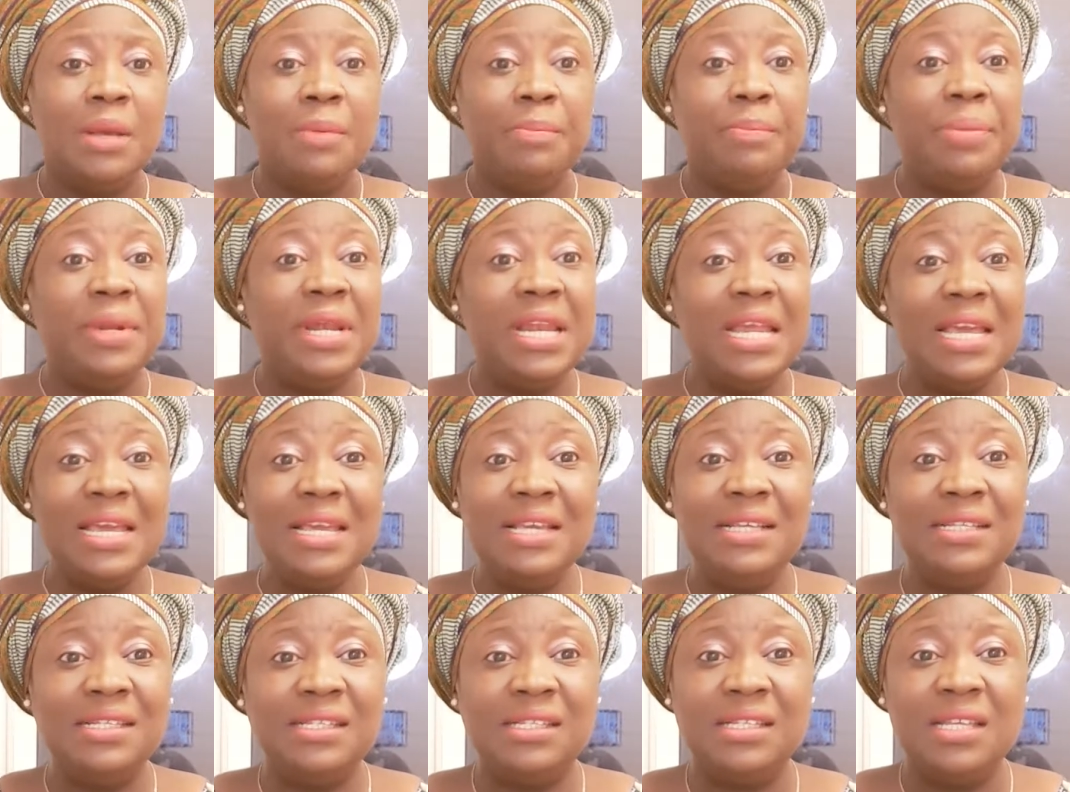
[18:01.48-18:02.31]

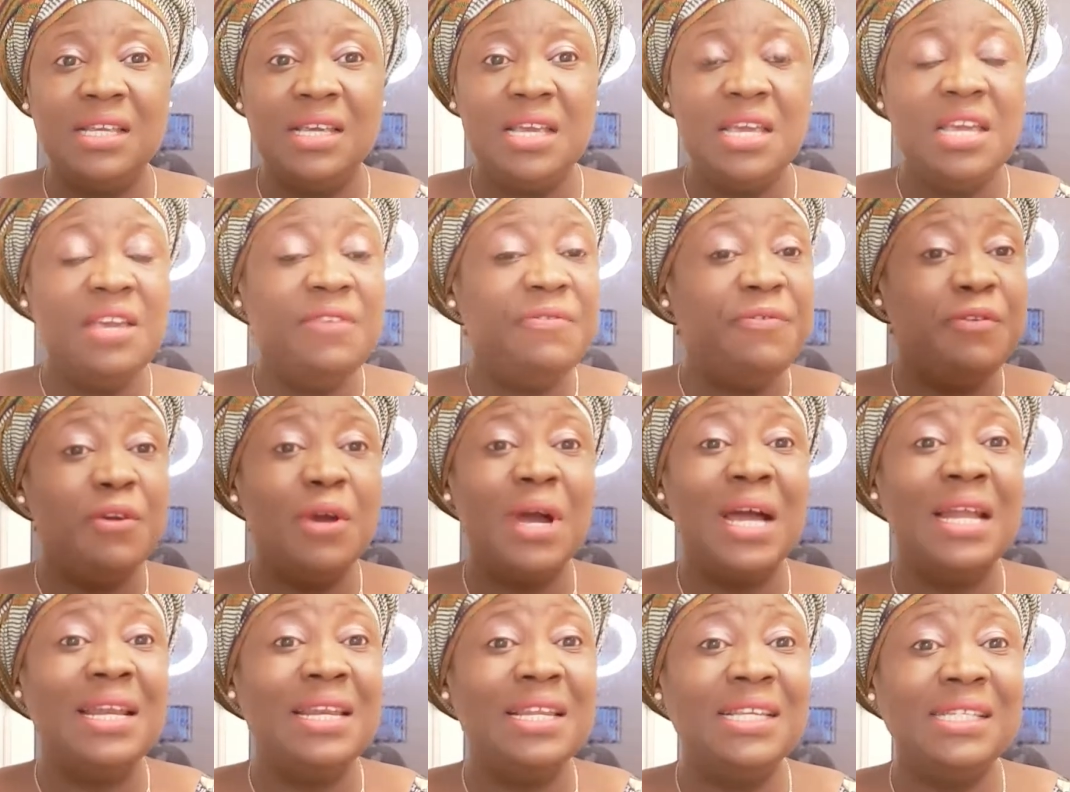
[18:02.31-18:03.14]
Please, if you
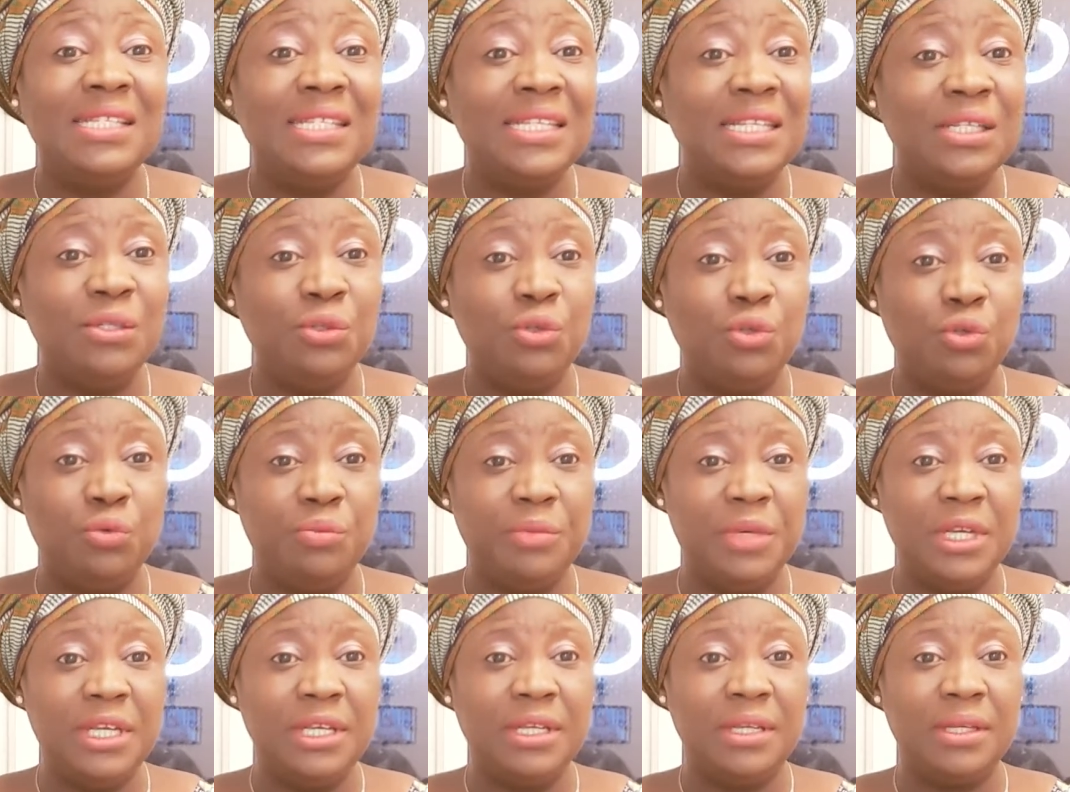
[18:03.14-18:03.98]
are listening to
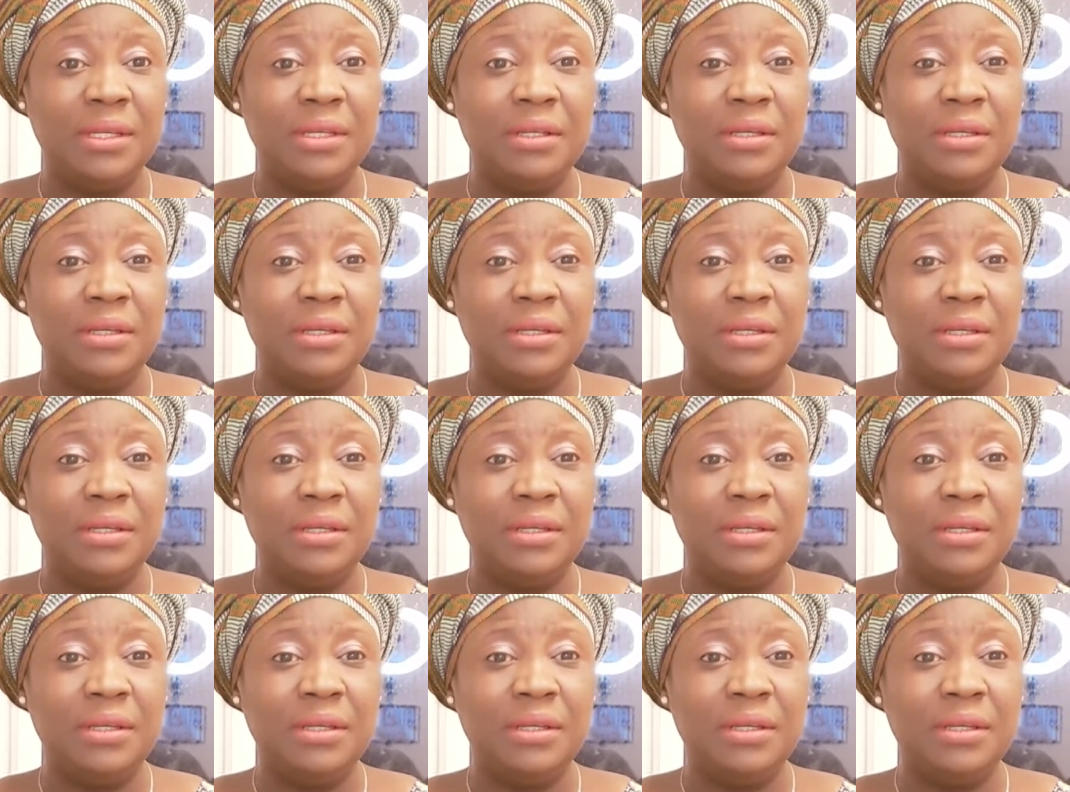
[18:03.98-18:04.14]
me,